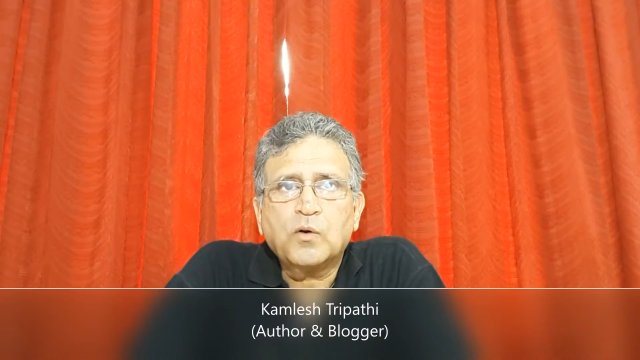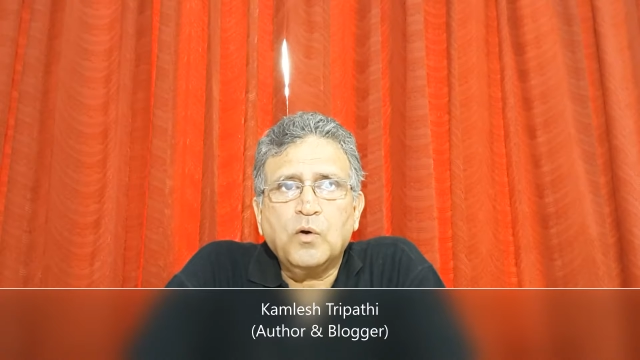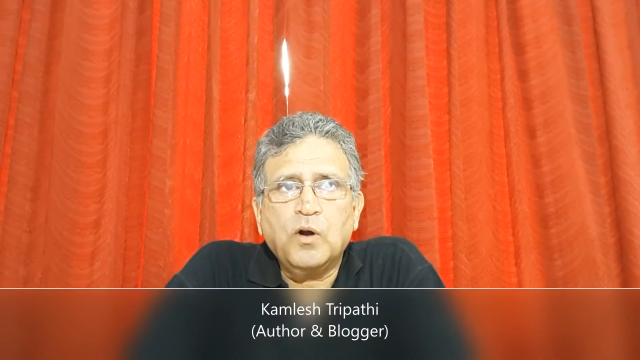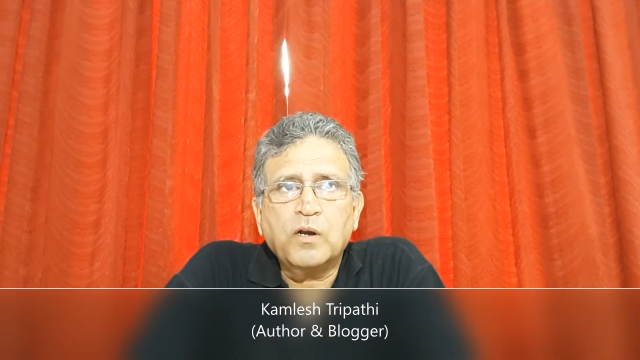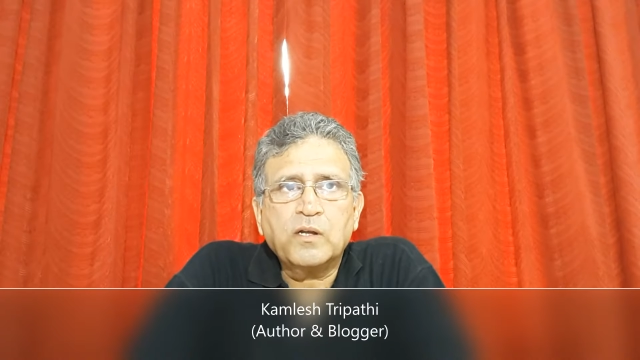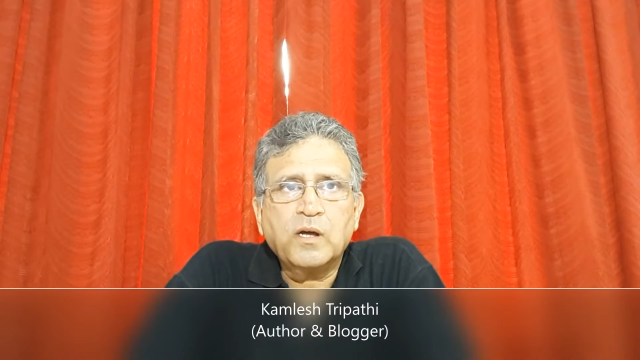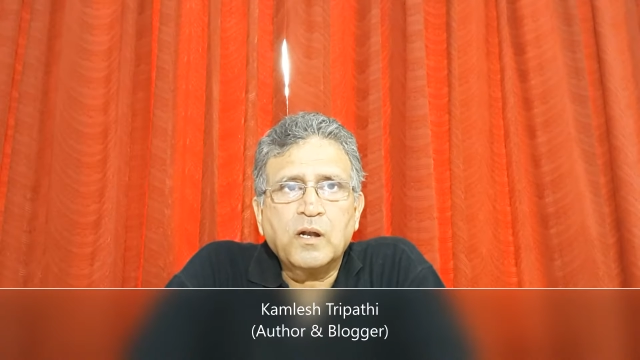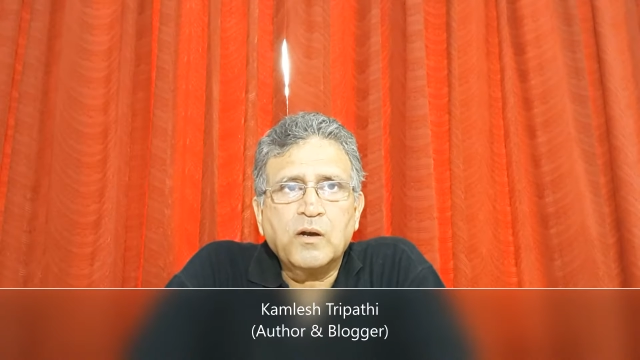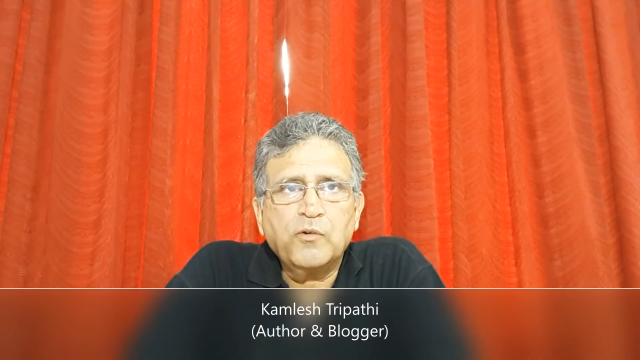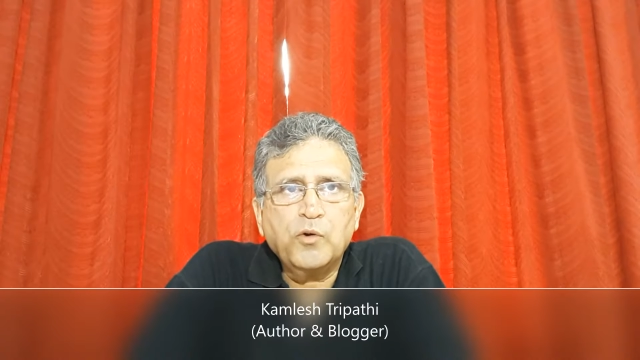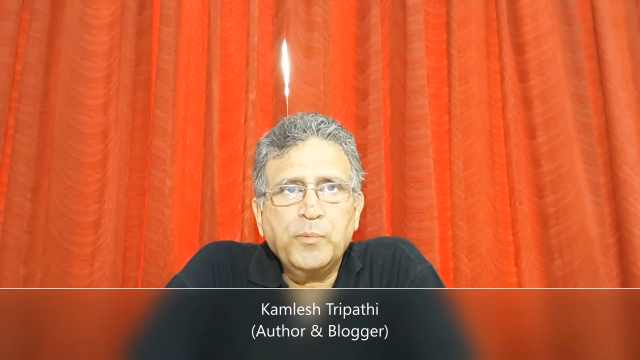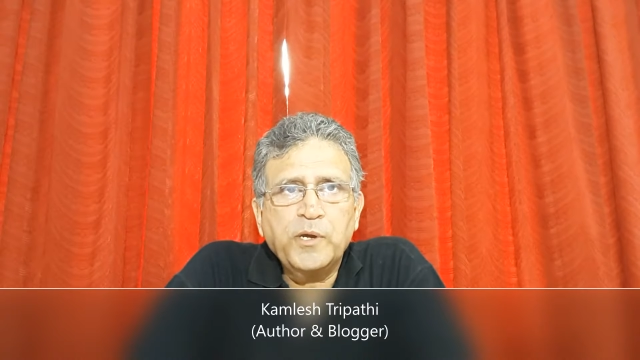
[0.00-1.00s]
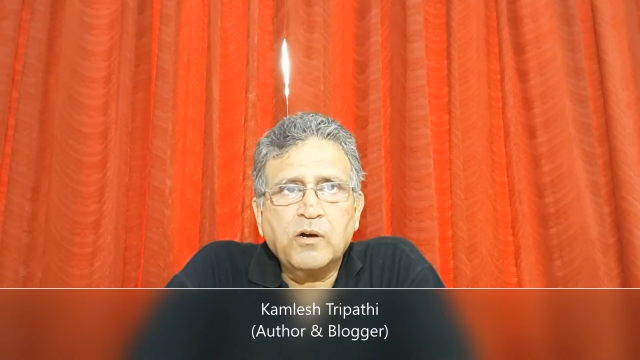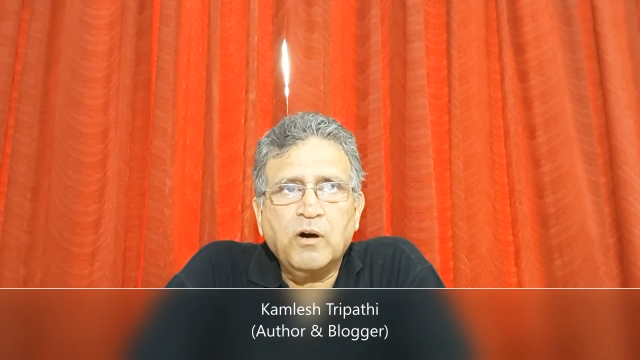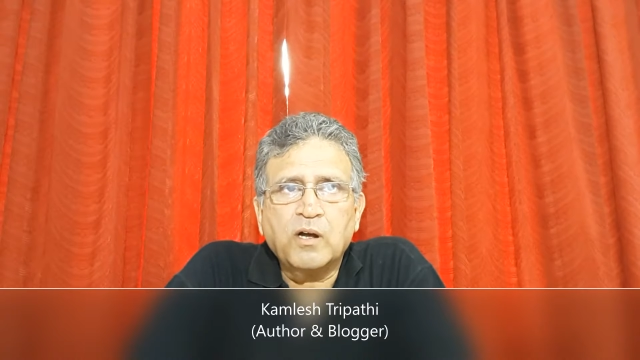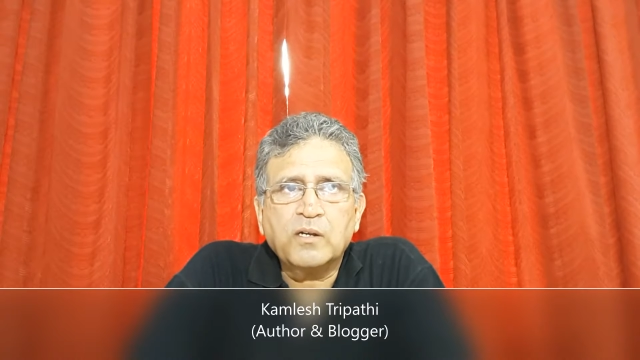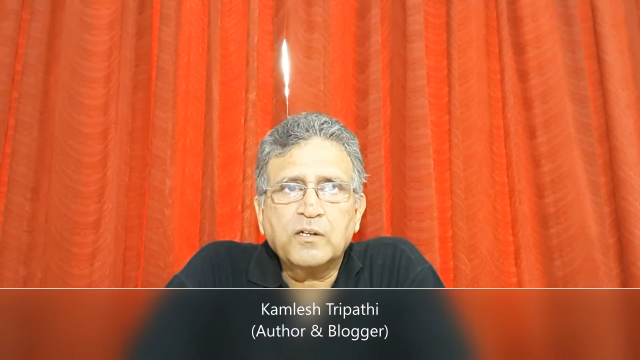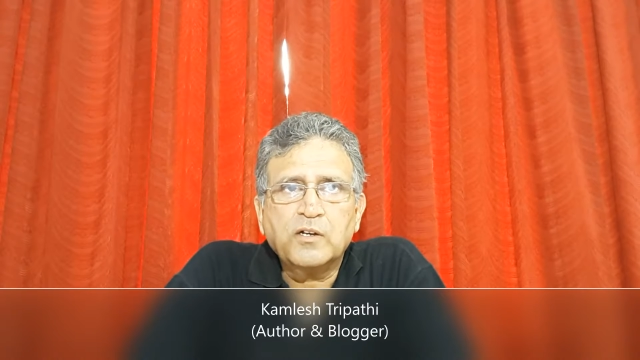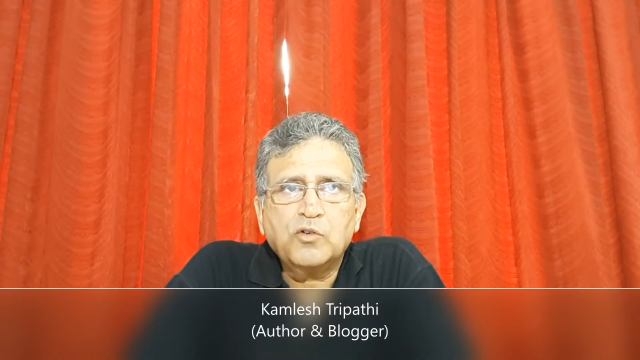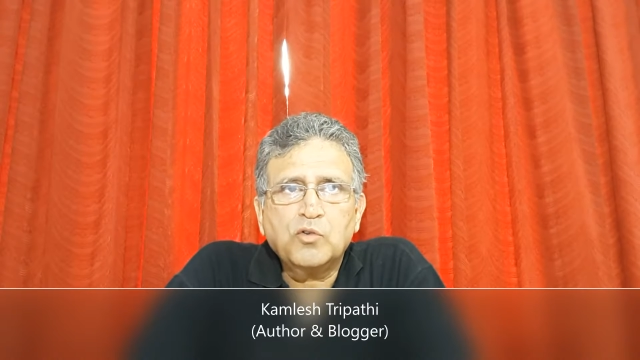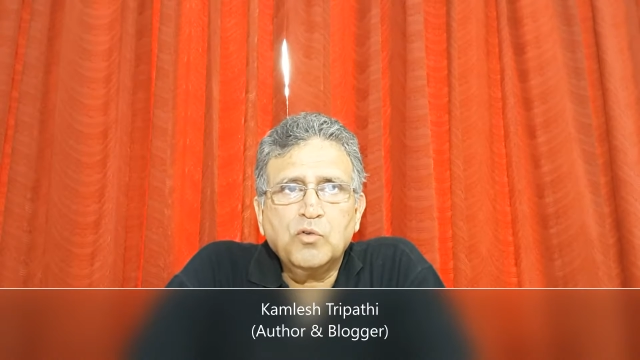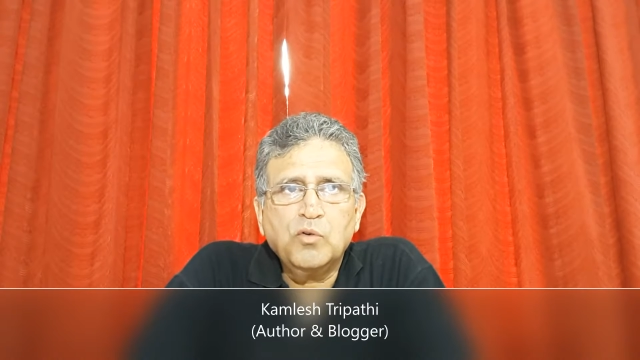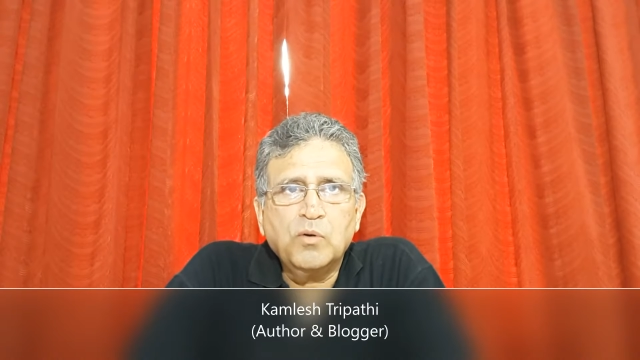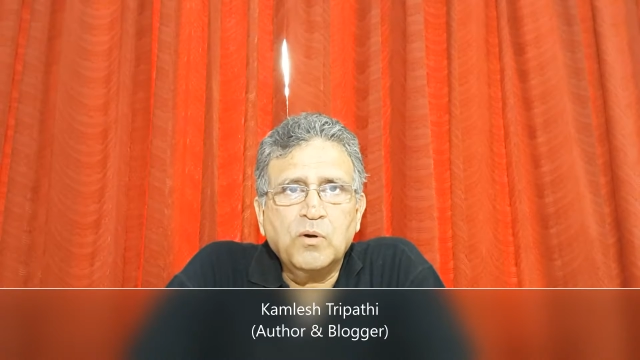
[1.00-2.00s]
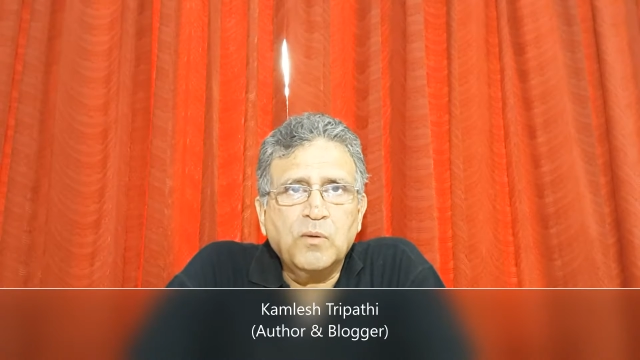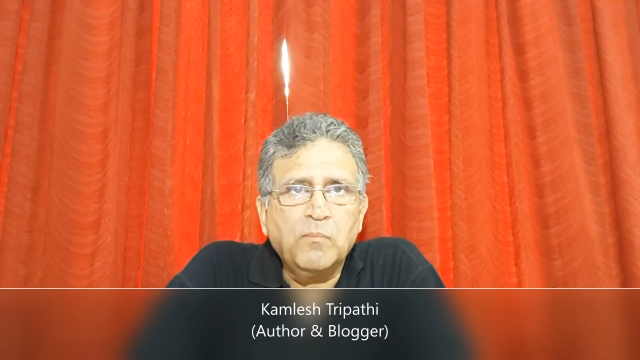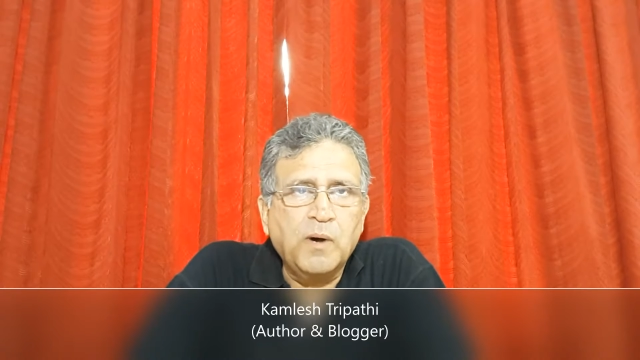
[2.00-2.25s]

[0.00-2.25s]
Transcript: called Rubicon to